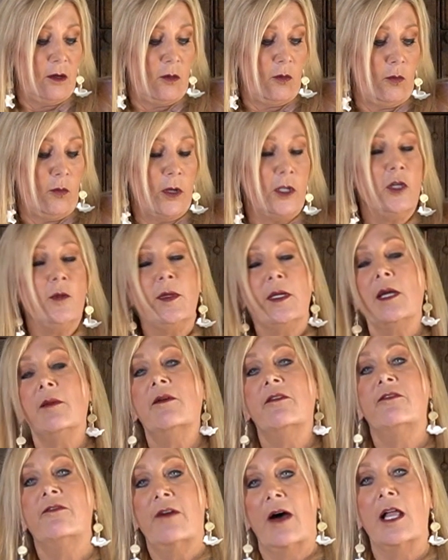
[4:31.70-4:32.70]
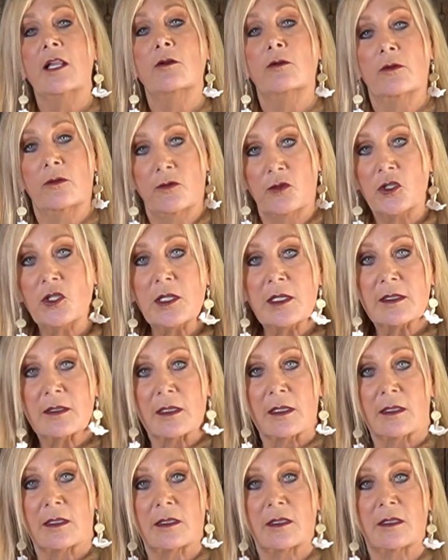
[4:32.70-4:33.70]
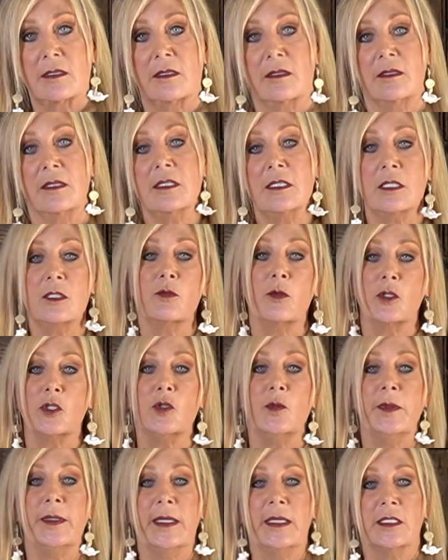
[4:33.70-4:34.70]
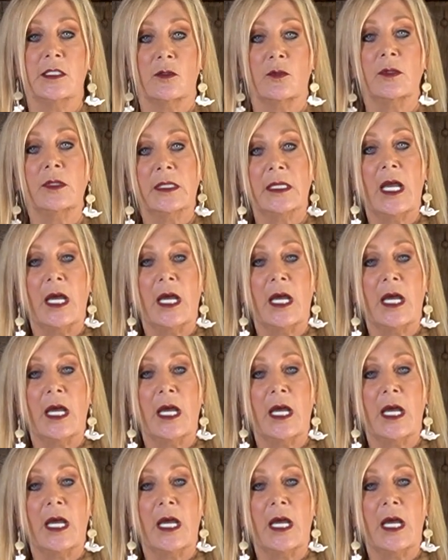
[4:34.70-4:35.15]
When you become a follower of Jesus, this is what you begin to really